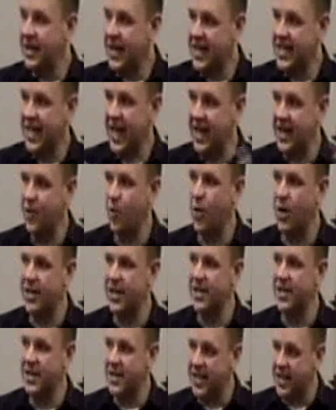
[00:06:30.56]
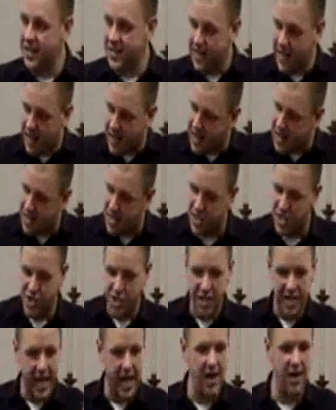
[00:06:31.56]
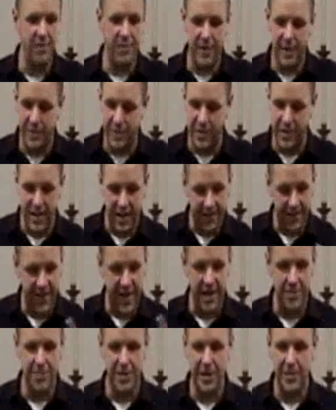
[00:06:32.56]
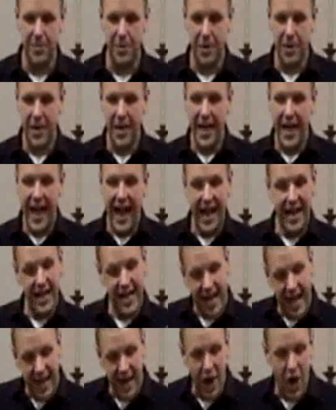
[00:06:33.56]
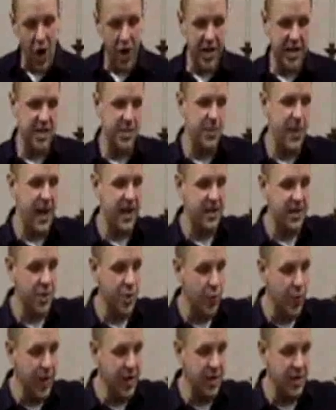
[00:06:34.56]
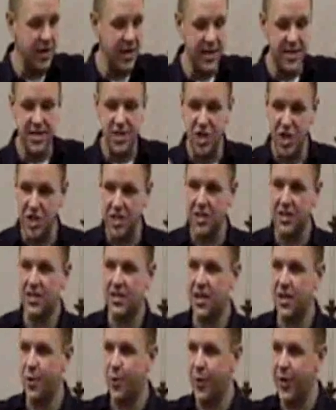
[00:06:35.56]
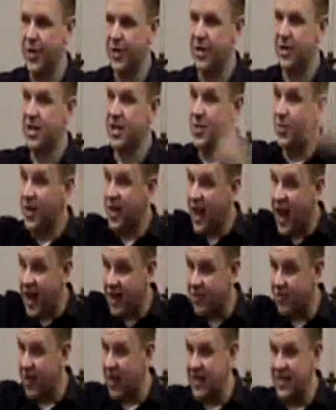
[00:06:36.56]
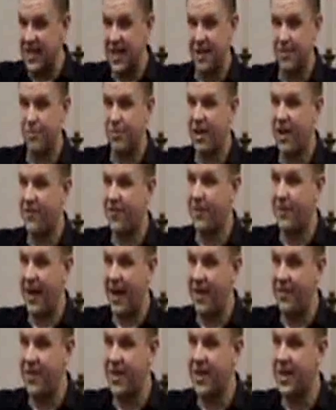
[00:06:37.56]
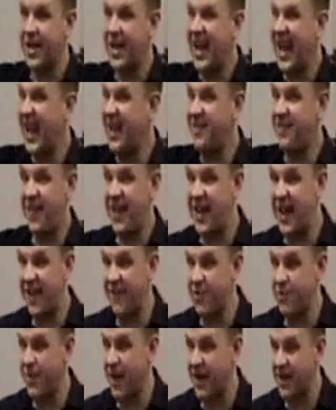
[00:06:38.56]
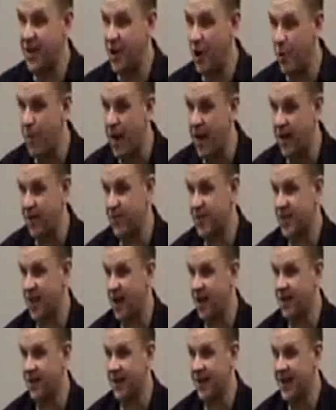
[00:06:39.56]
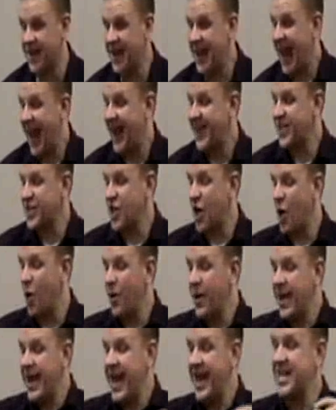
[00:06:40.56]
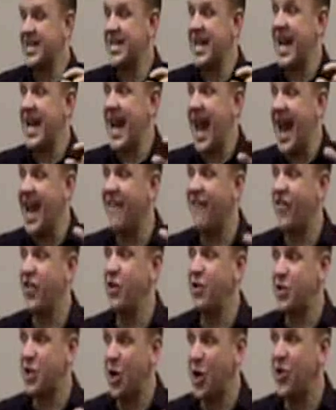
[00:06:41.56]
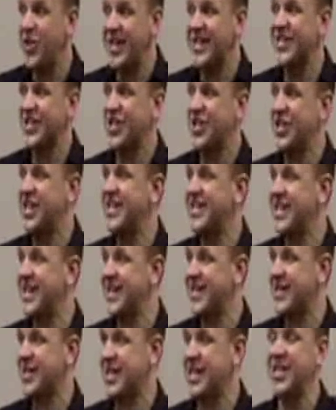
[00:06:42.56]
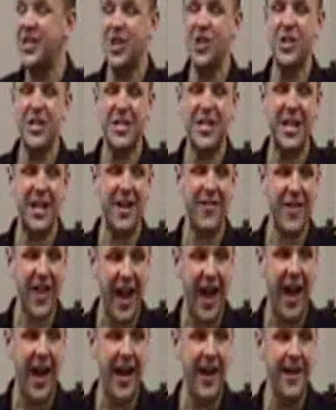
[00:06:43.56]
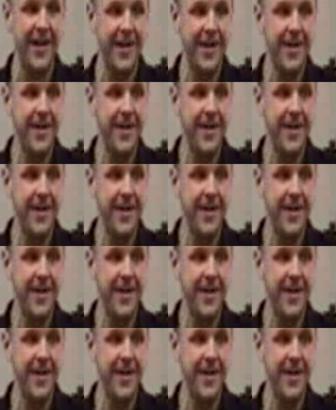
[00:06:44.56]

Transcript: that's kind of what they did is they, they just took care of people and they fed people and it kind of harkens back to the wilderness jesus is in the wilderness when god rained down bread from heaven and fed everybody nobody was hungry and so he's saying hey if you do this jesus since you're the son of god